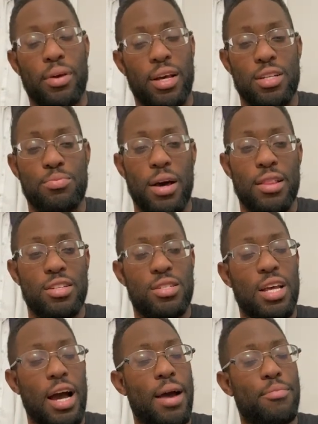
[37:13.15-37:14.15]
because by this
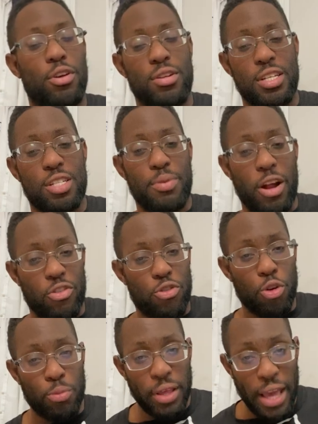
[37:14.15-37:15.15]
time your dispatcher
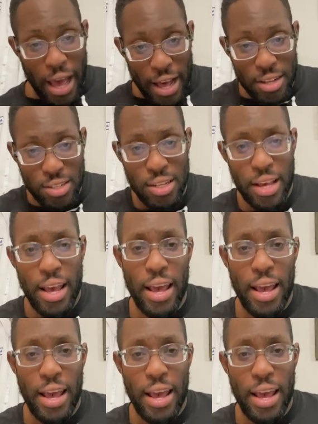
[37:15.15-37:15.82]
normally has